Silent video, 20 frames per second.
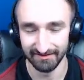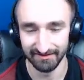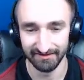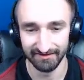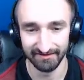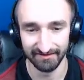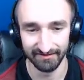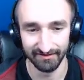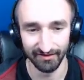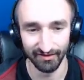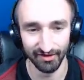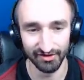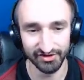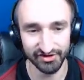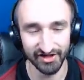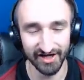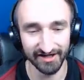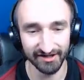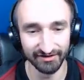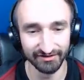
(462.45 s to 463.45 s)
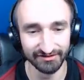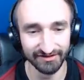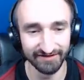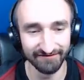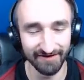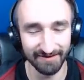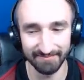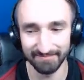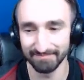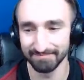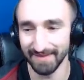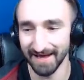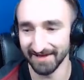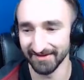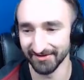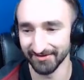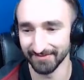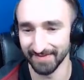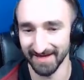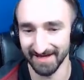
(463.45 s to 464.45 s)
Steve. Or should I go live at that's
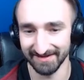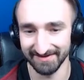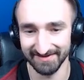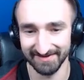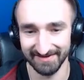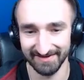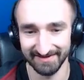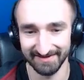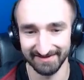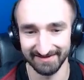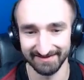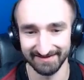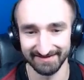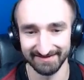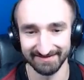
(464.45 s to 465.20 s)
Ben's okay. space?